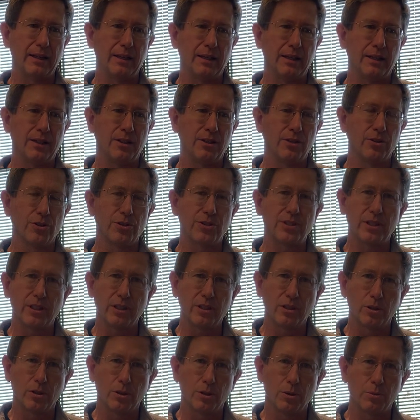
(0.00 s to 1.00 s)
in nursing
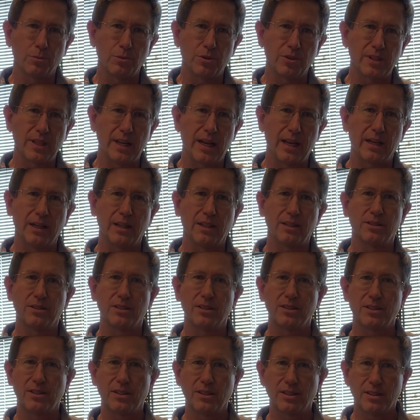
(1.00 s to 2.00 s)
home settings,
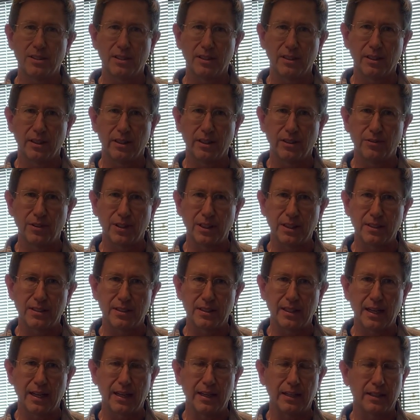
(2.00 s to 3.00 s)
assisted living
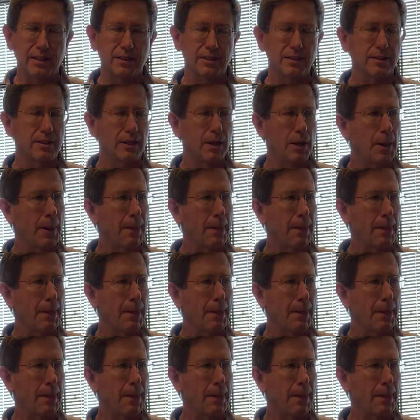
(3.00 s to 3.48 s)
settings,